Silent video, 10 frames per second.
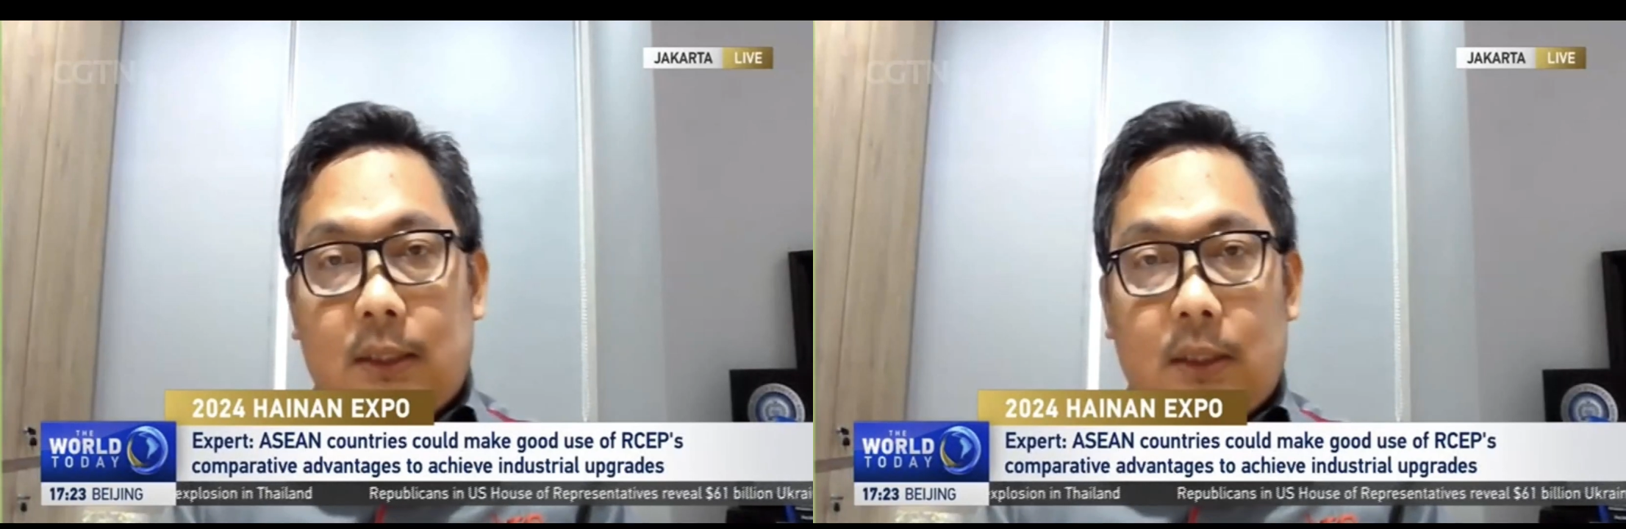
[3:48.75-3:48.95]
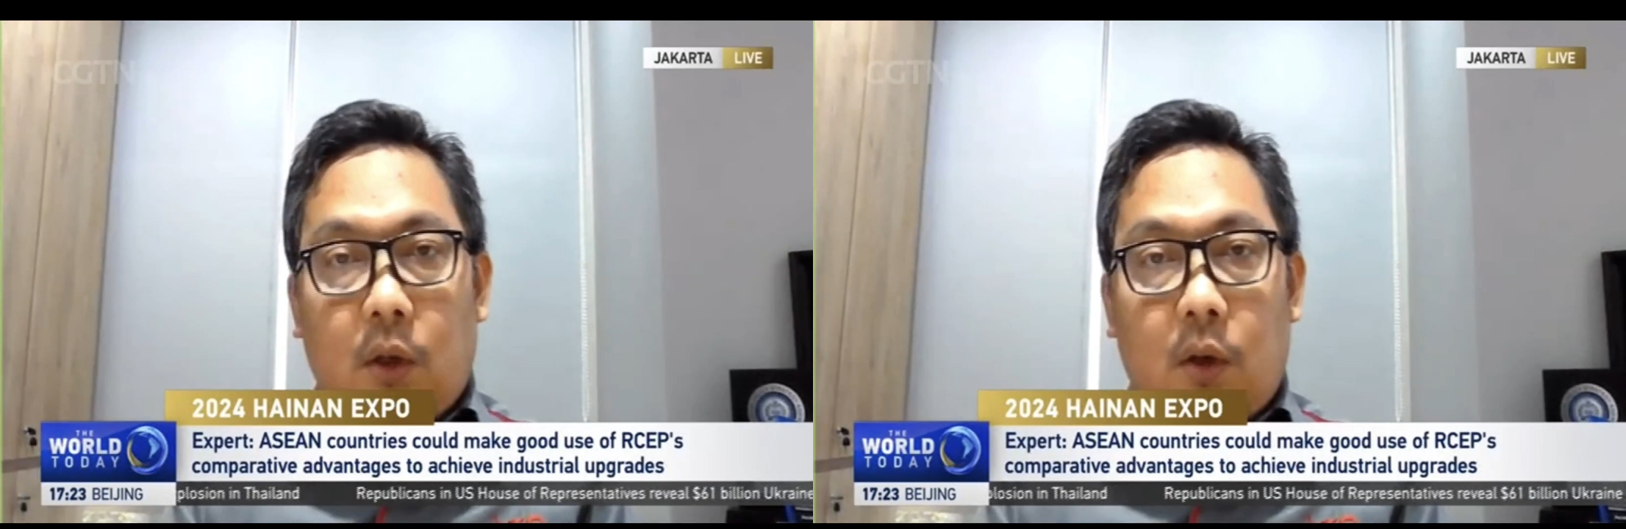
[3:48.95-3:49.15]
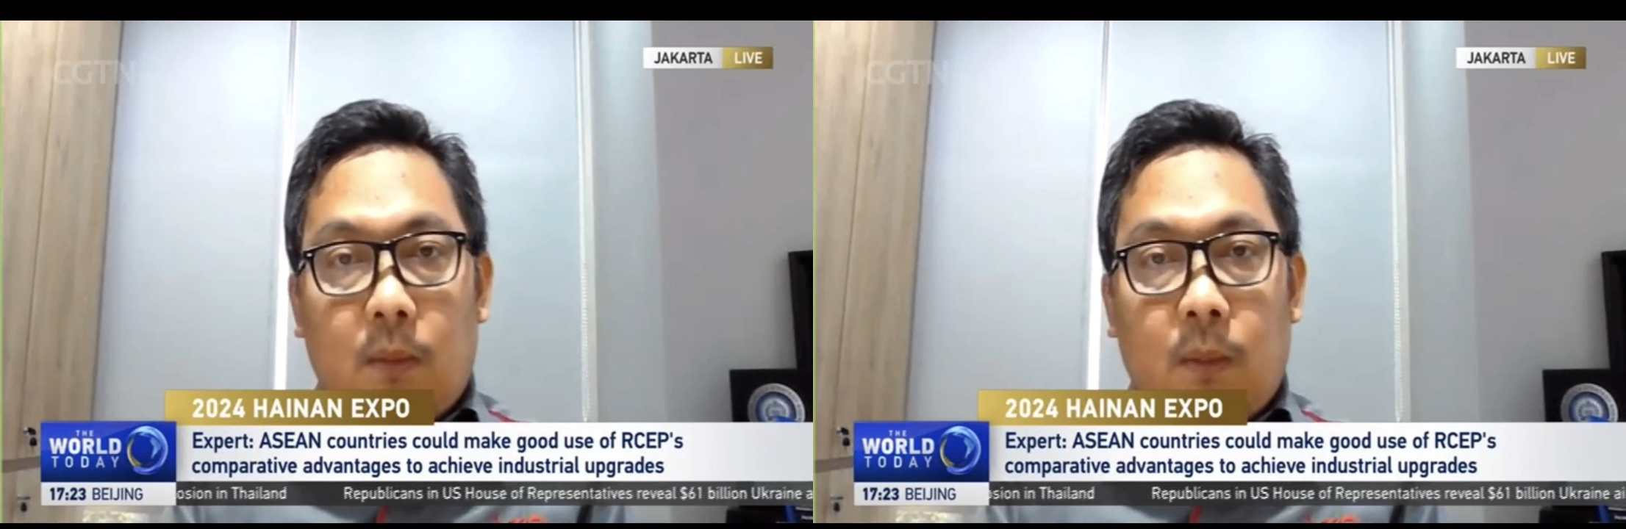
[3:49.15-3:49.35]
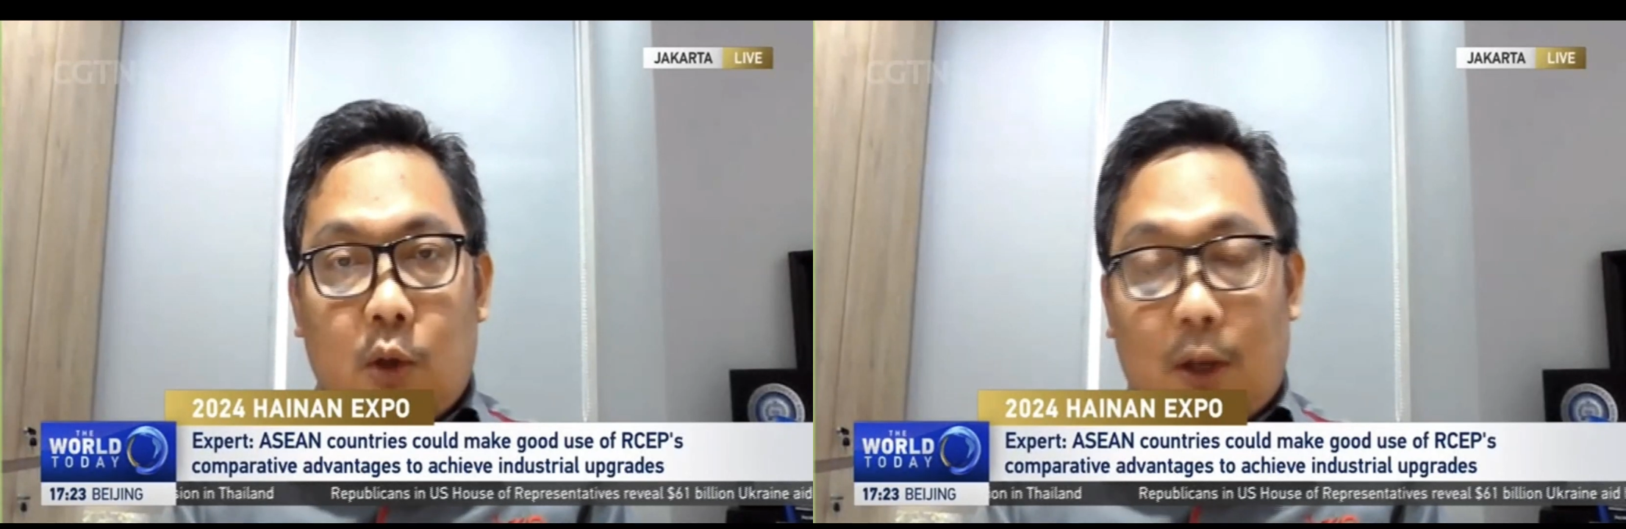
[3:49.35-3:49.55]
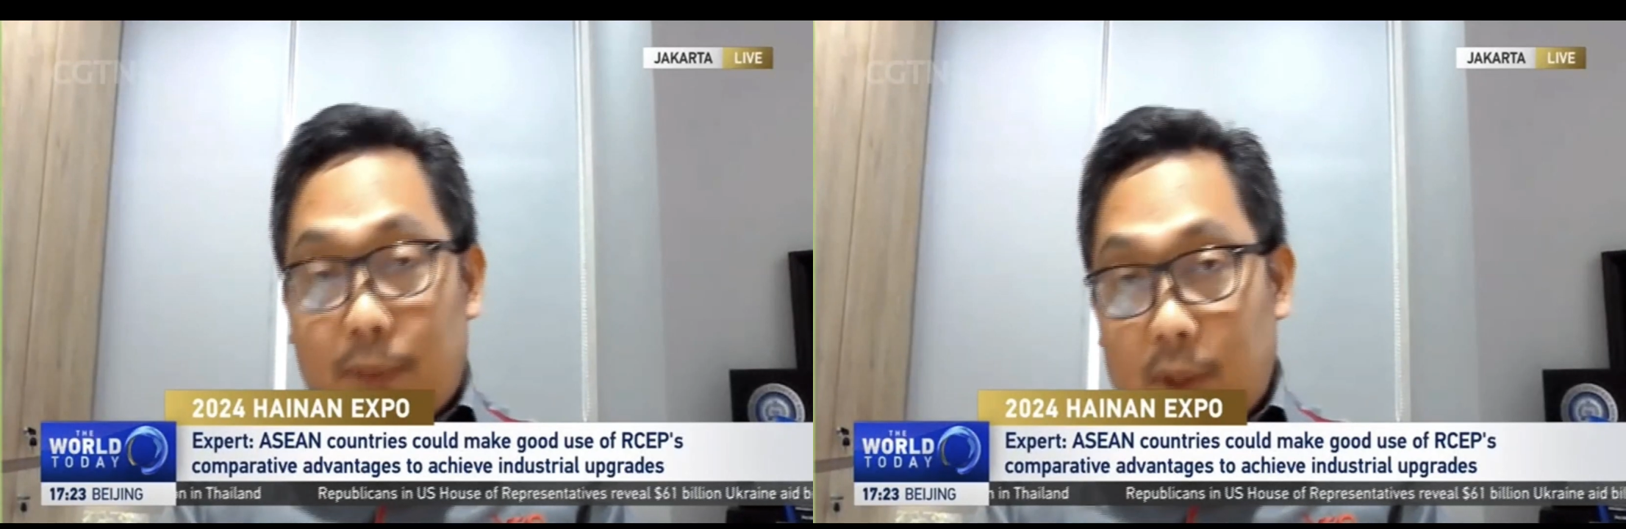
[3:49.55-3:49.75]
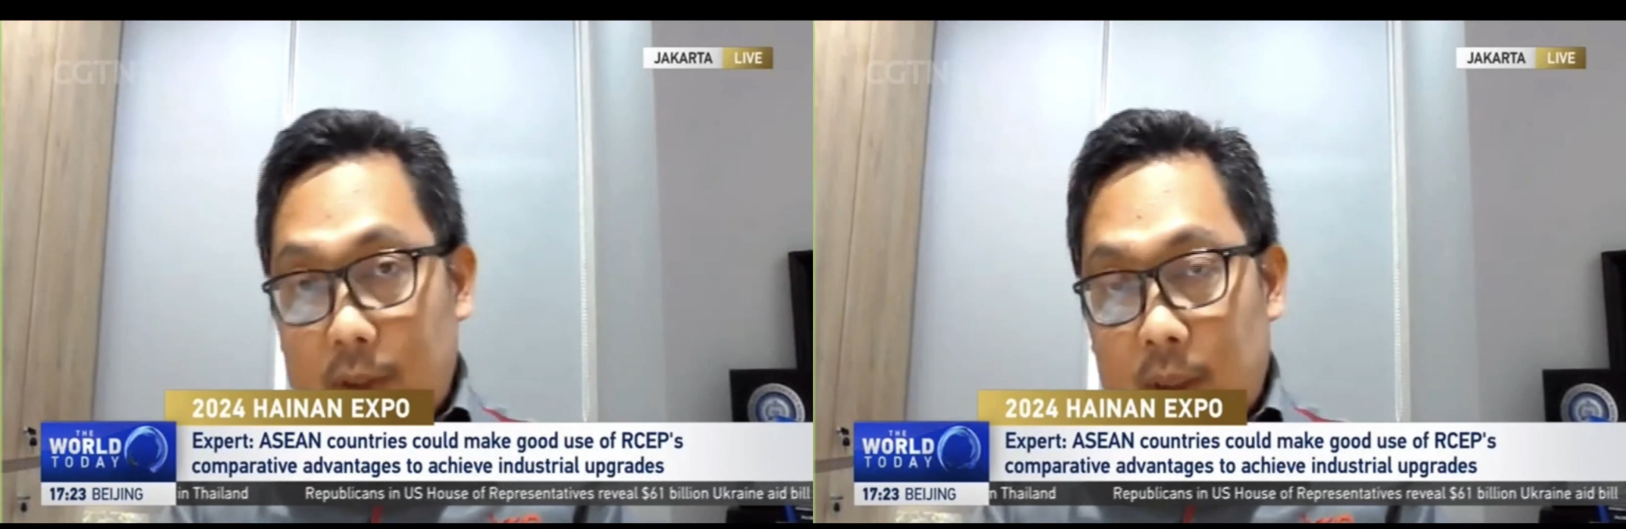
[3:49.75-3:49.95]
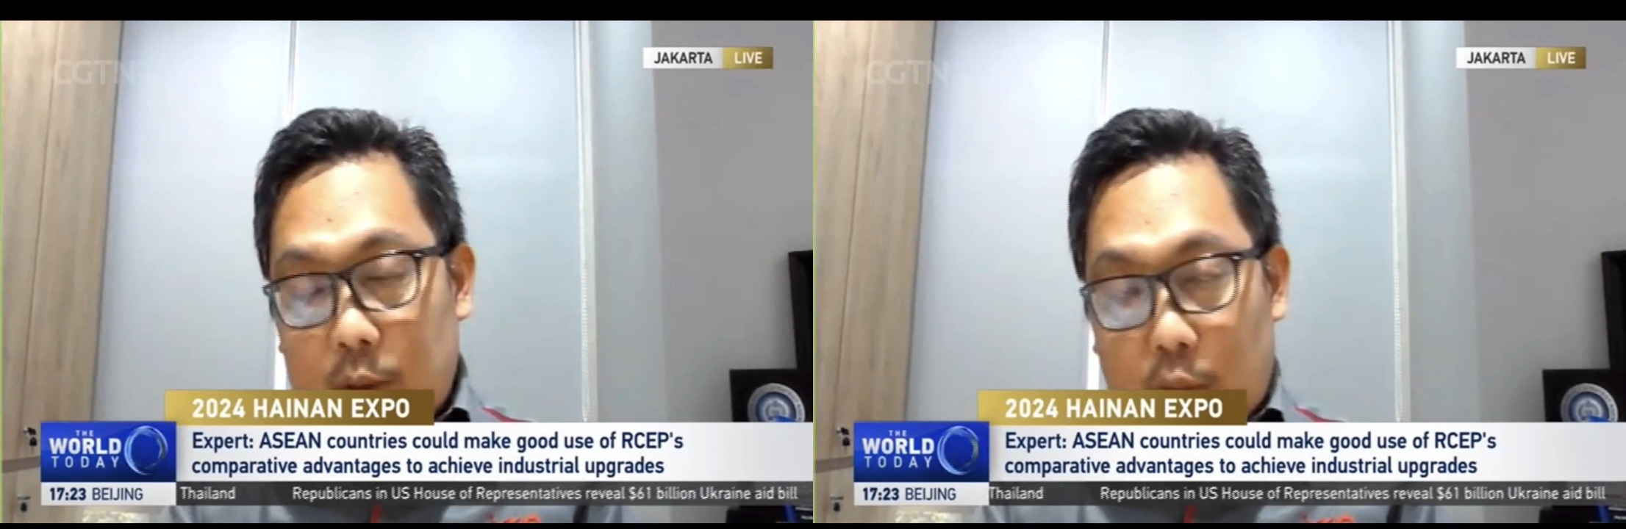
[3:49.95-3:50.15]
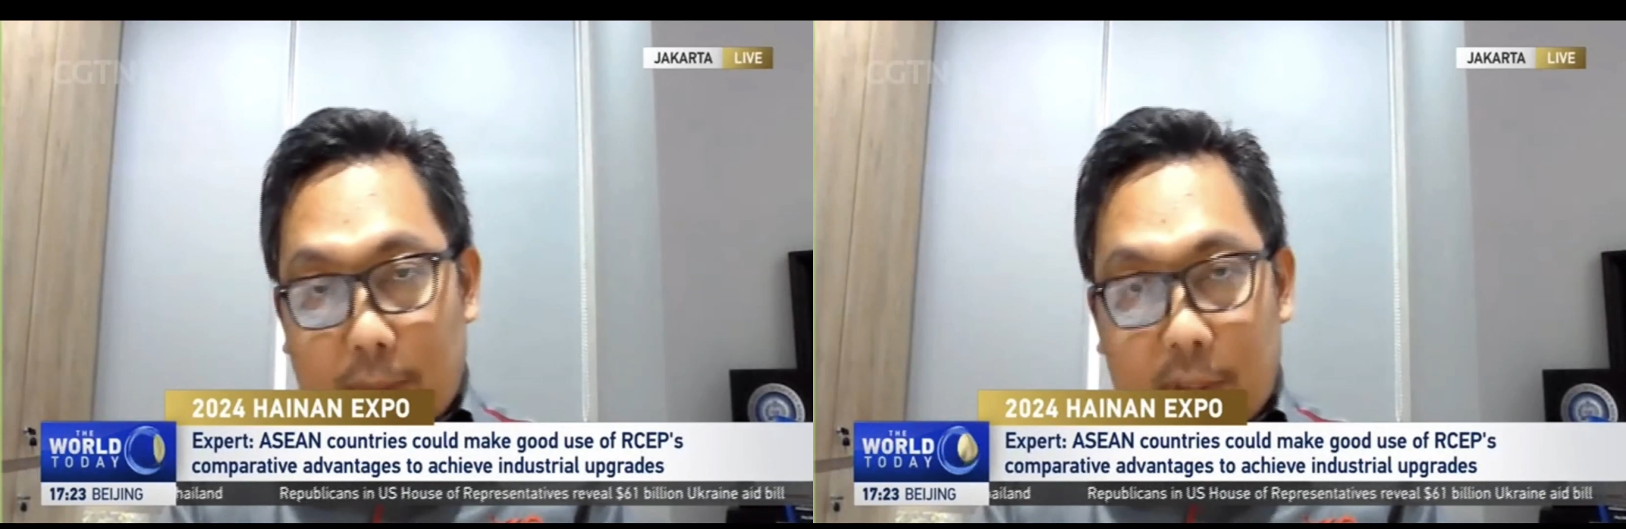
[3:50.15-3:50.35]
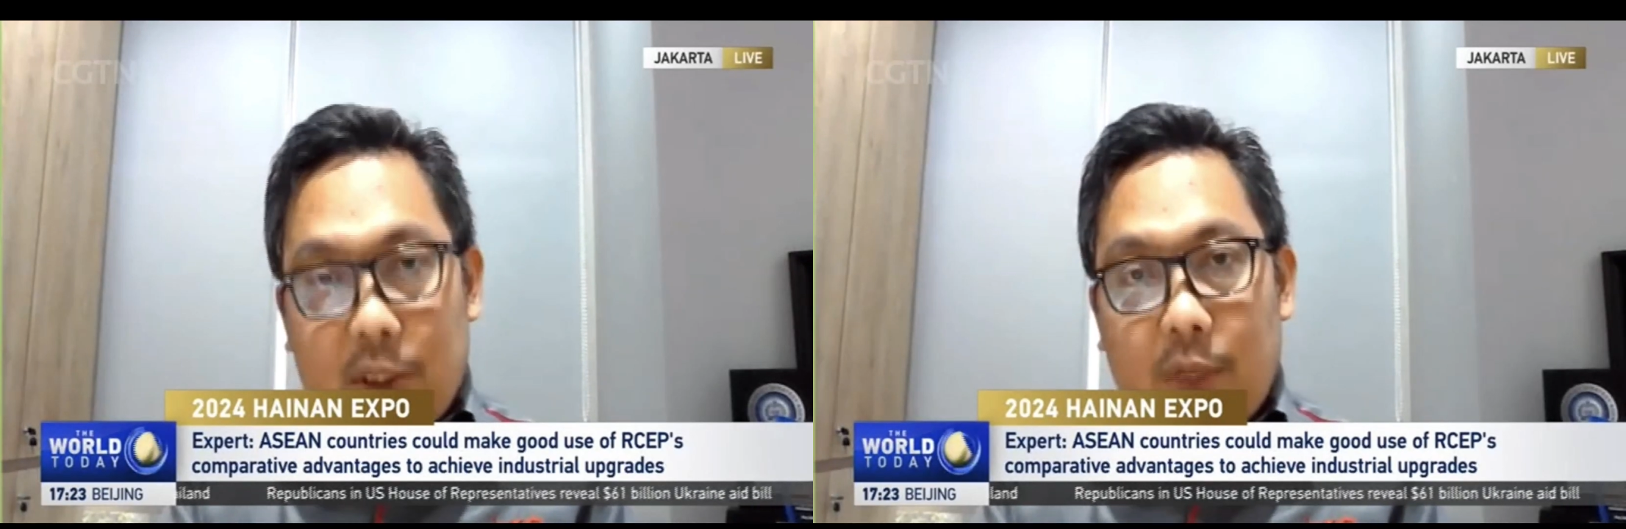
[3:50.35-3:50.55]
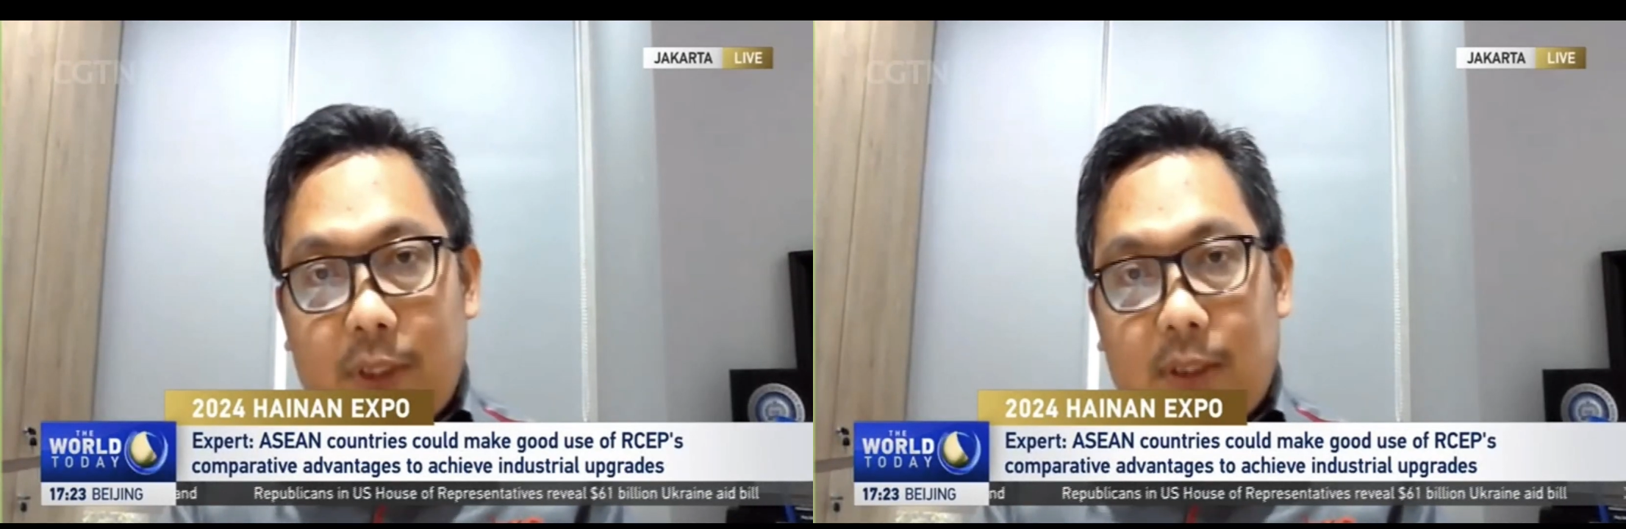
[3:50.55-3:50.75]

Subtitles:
So cooperation